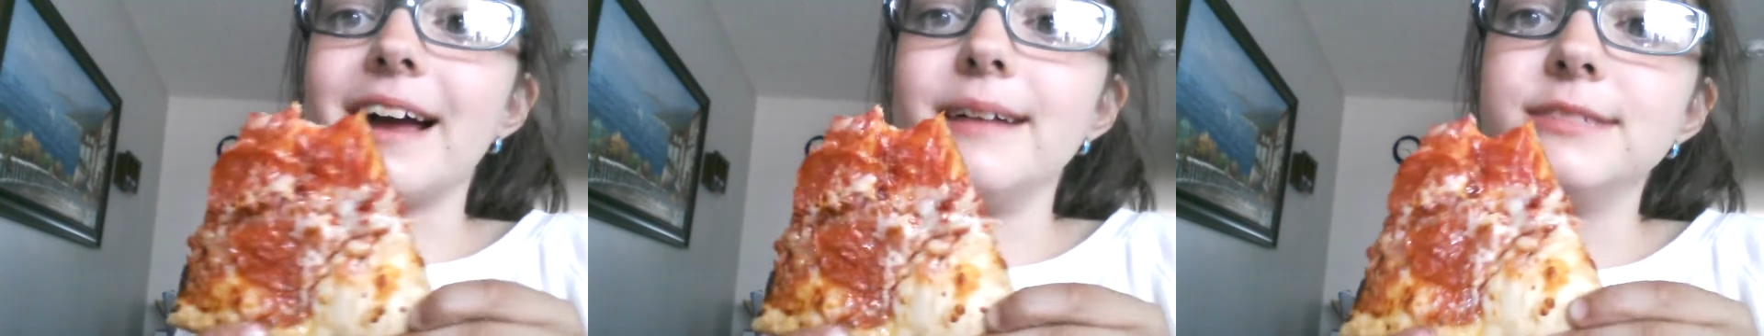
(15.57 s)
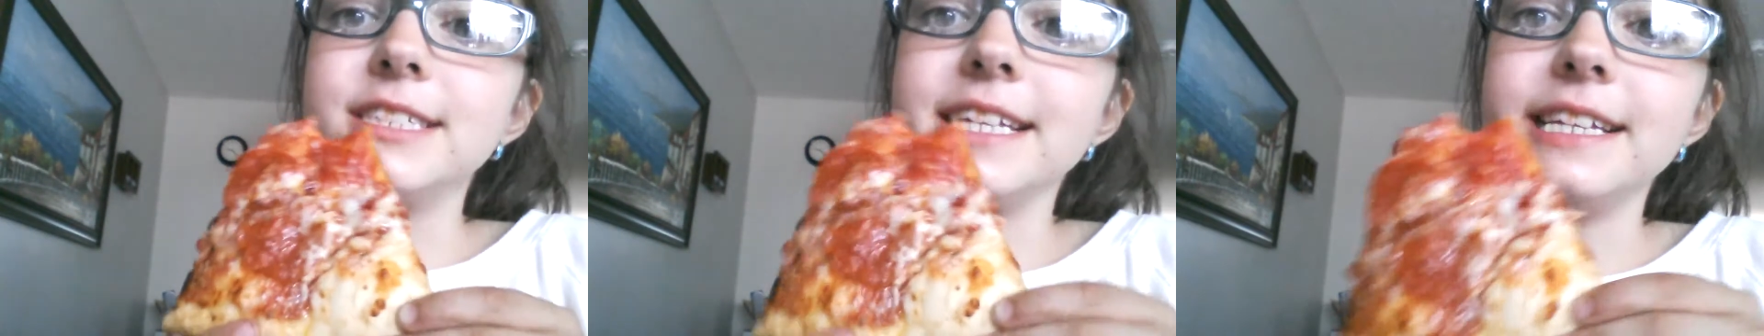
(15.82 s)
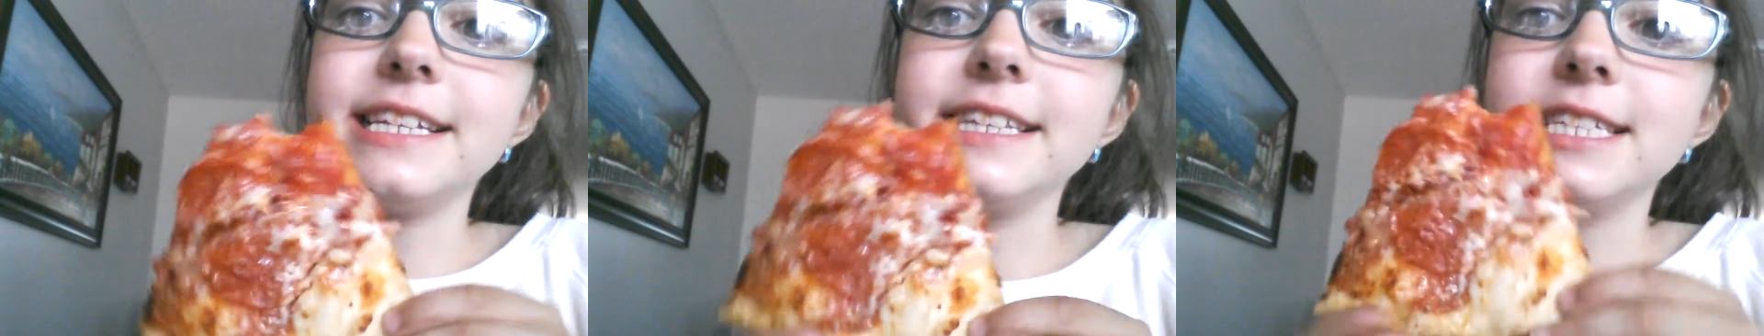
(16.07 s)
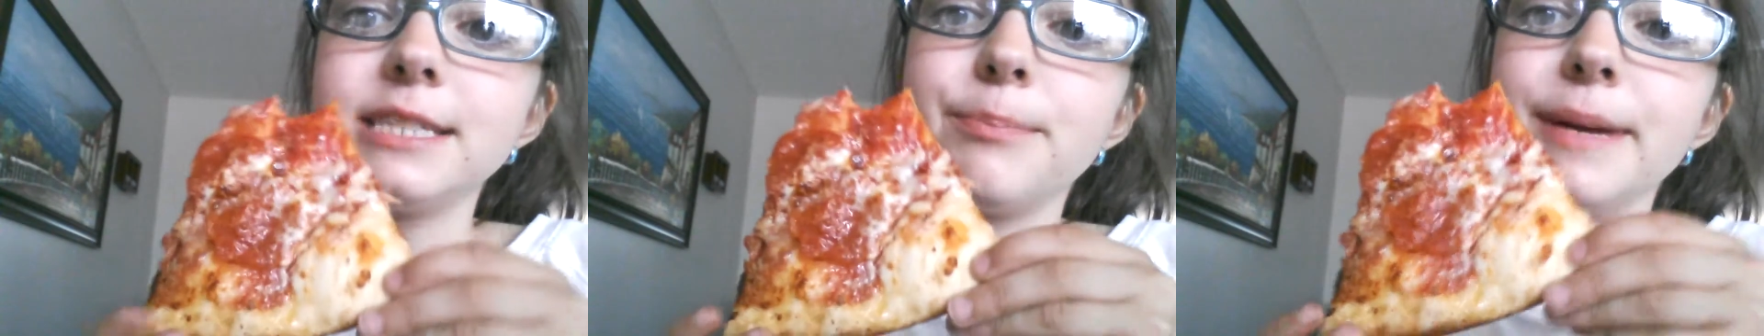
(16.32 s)
I'm just eating
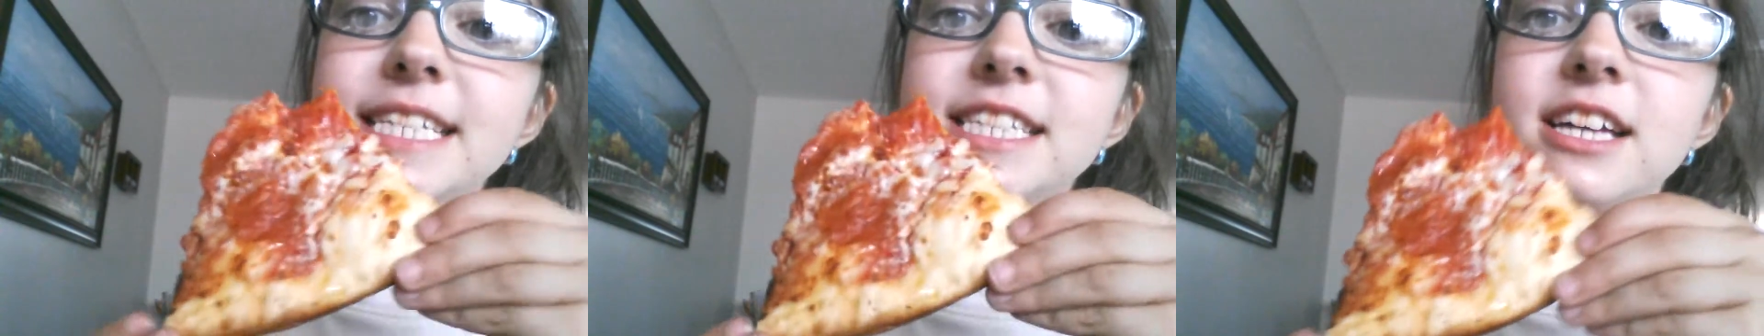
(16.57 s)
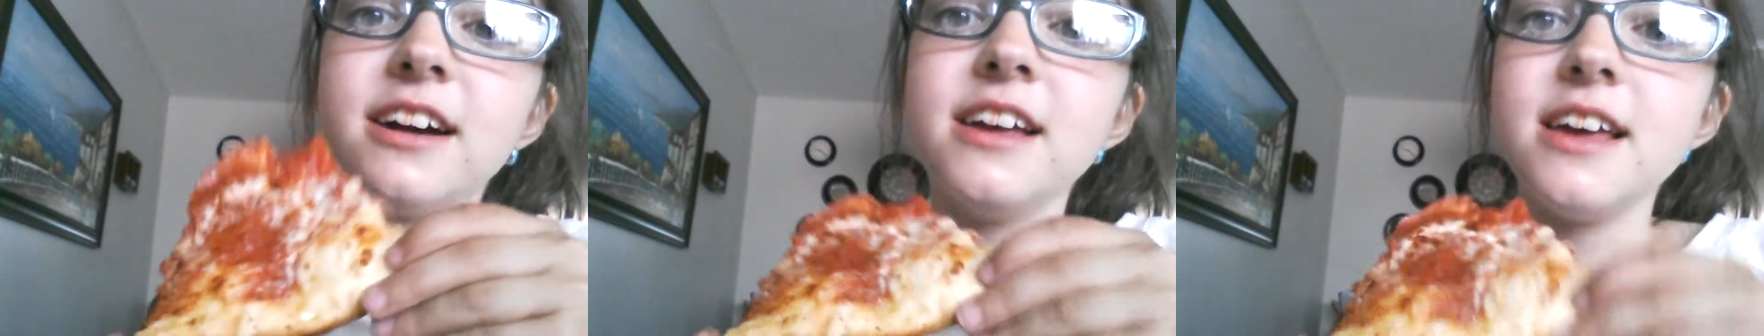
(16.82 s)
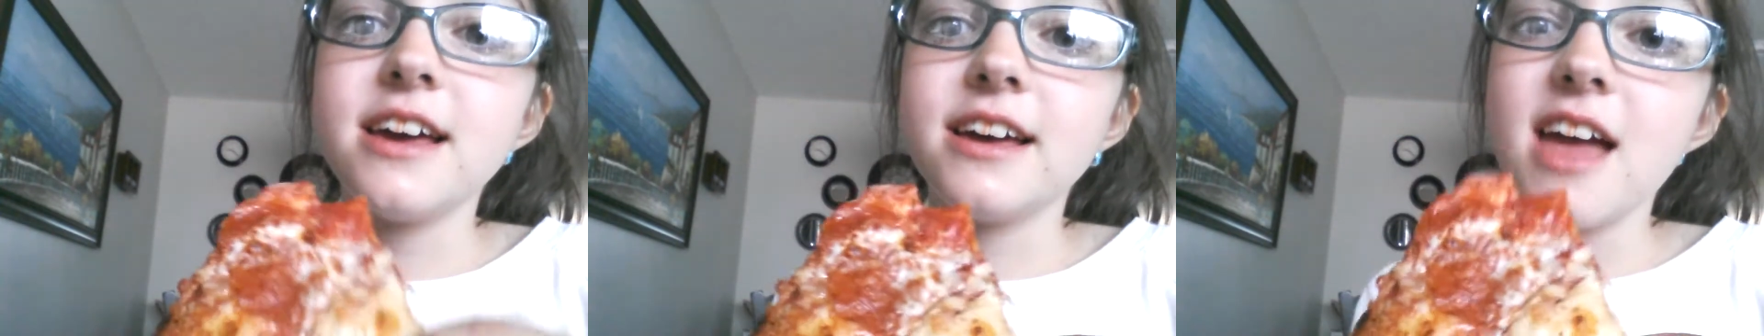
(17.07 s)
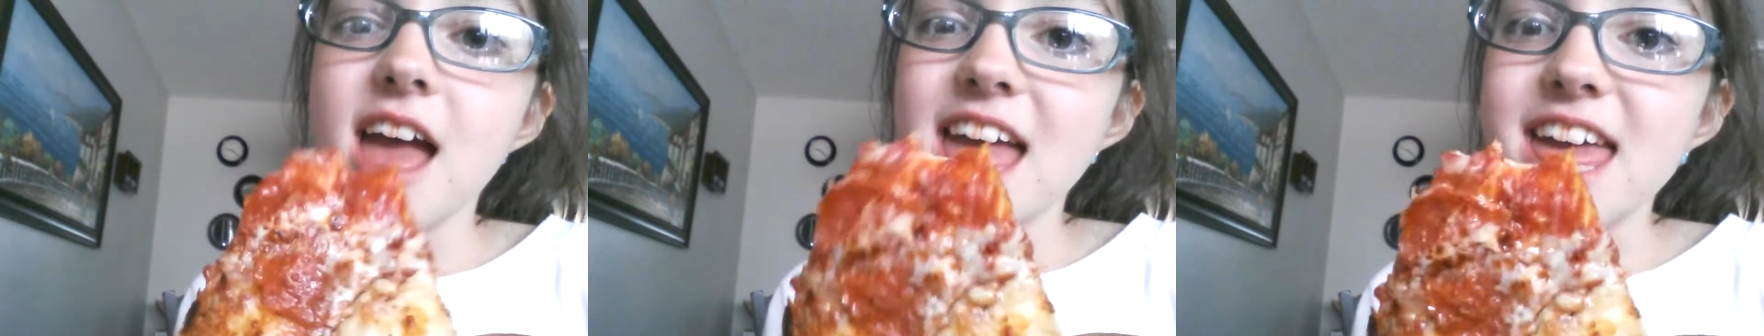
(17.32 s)
this pizza.
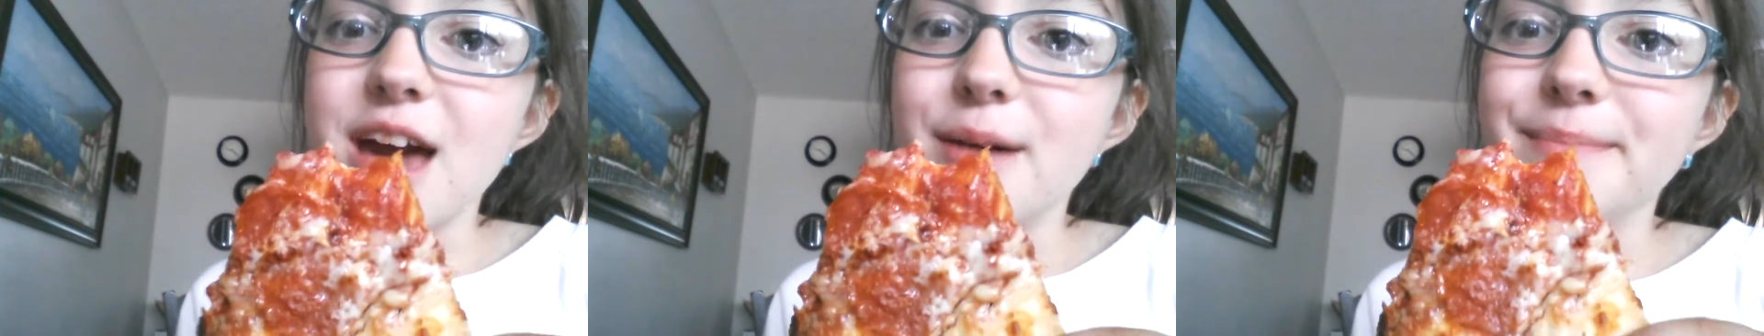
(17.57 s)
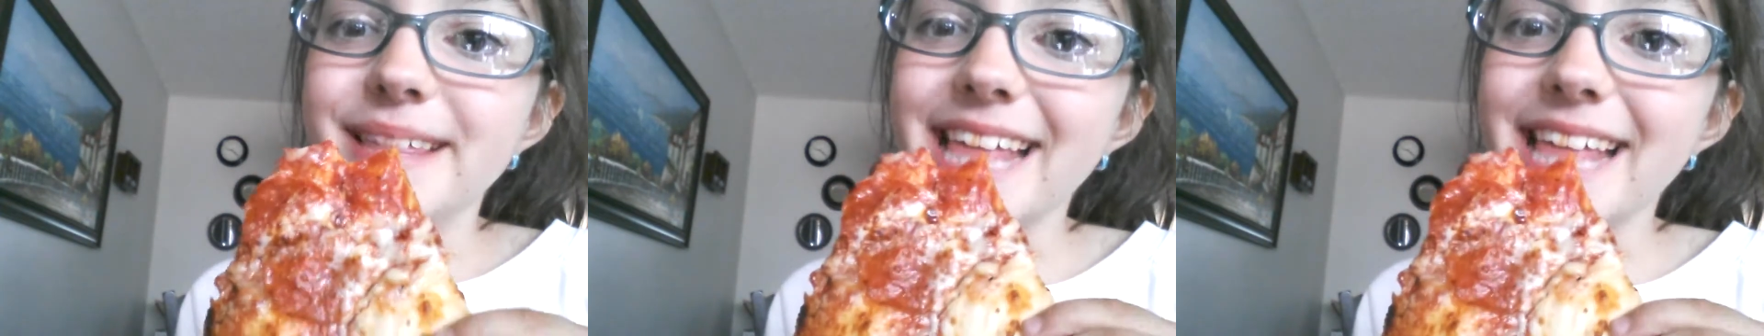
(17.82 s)
Yum.